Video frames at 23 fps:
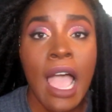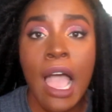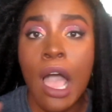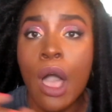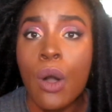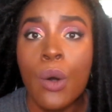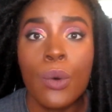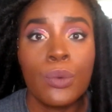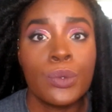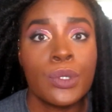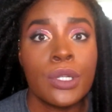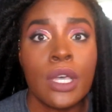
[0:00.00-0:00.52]

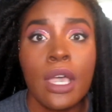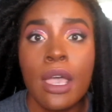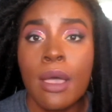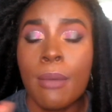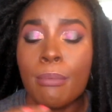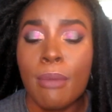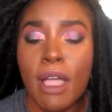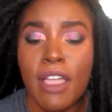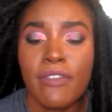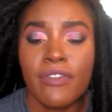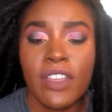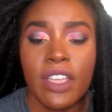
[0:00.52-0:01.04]
out
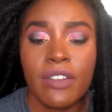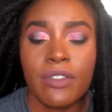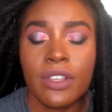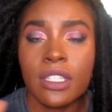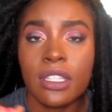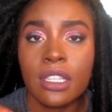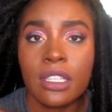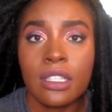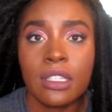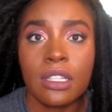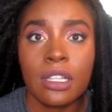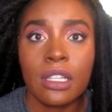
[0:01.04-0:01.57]
my
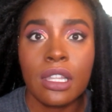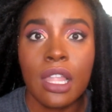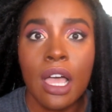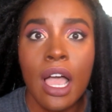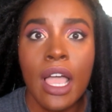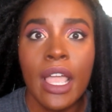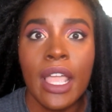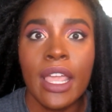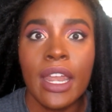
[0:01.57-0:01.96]
favorites list a lot.